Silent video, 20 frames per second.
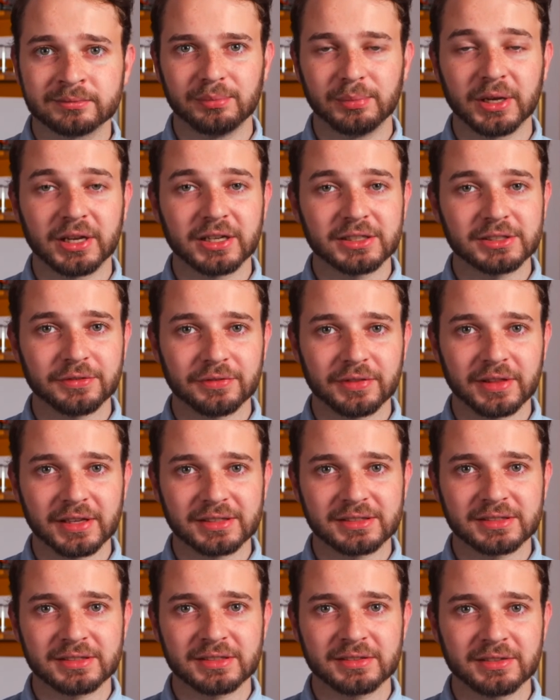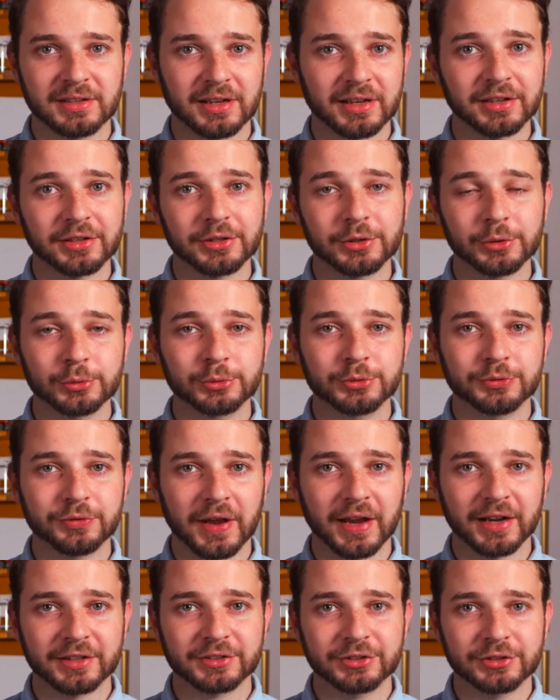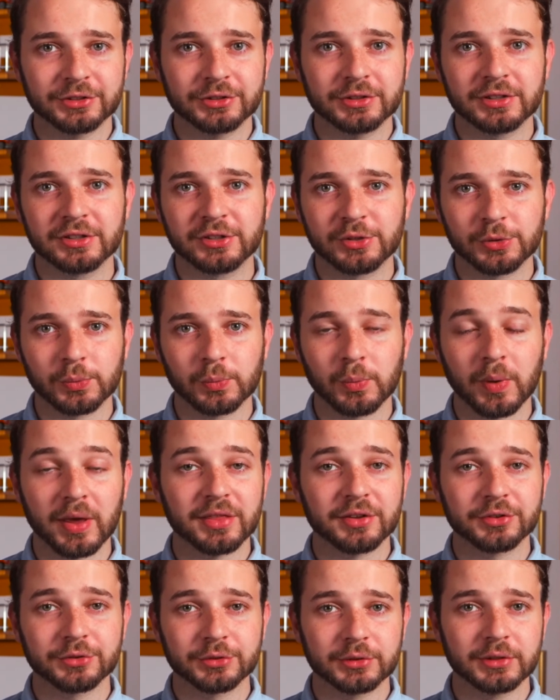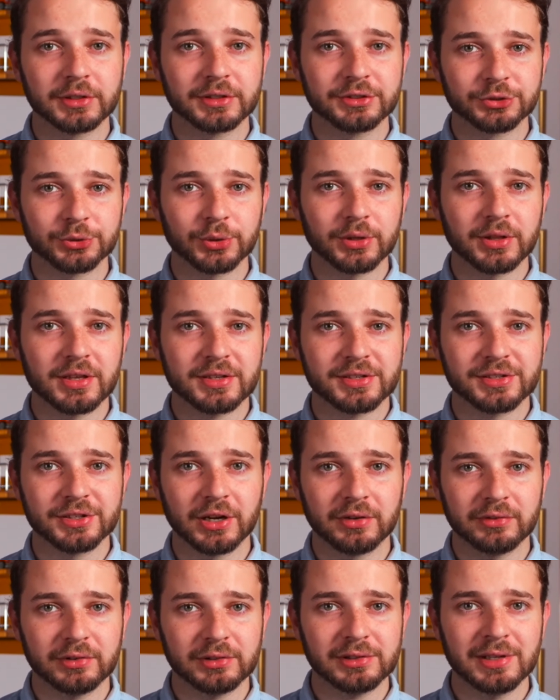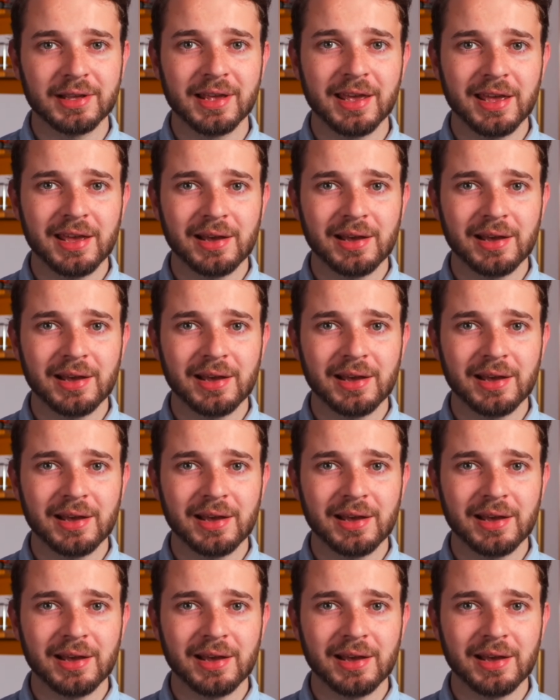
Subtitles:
Because of this, a huge factor into whether you enjoy this novel